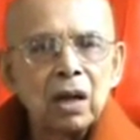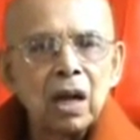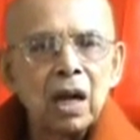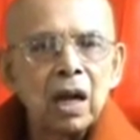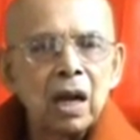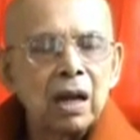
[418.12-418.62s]

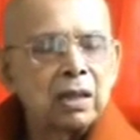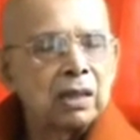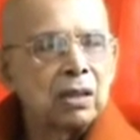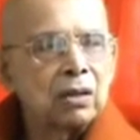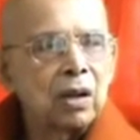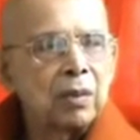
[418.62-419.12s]
I
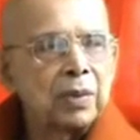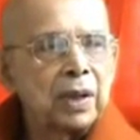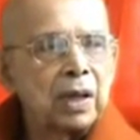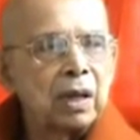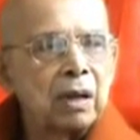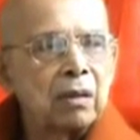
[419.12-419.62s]
need not be,
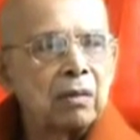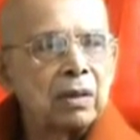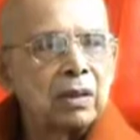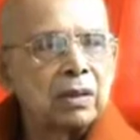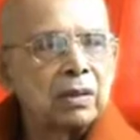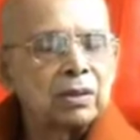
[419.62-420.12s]

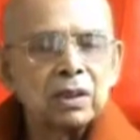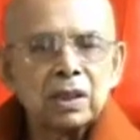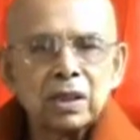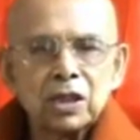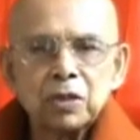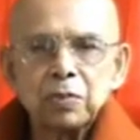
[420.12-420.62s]

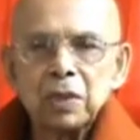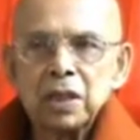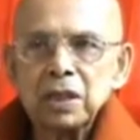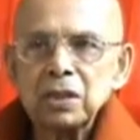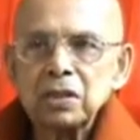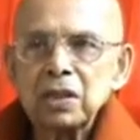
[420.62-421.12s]

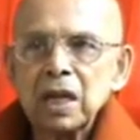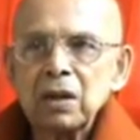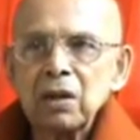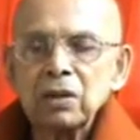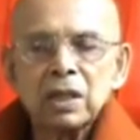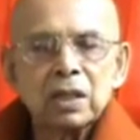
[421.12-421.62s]
displeased and
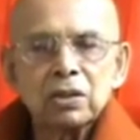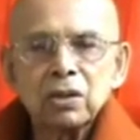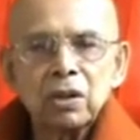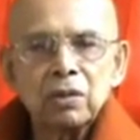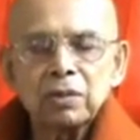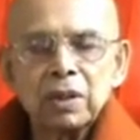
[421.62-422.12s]
all that
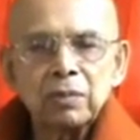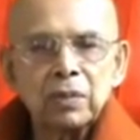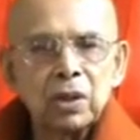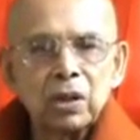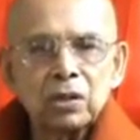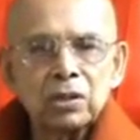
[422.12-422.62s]
sort of thing
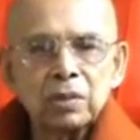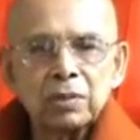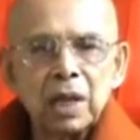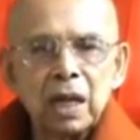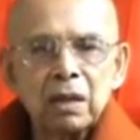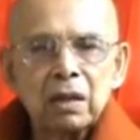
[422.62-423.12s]
because of
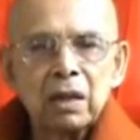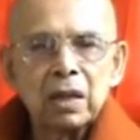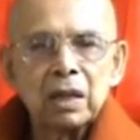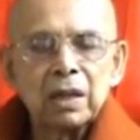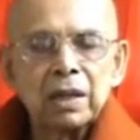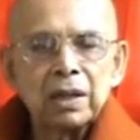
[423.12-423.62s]
that,
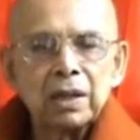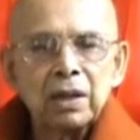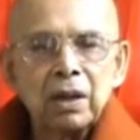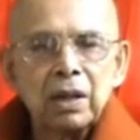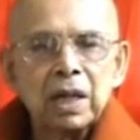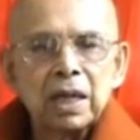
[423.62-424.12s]

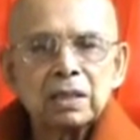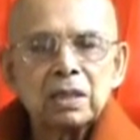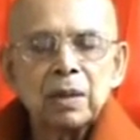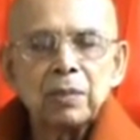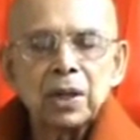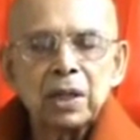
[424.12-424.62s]
or hate
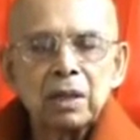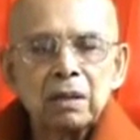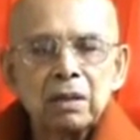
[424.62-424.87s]
somebody.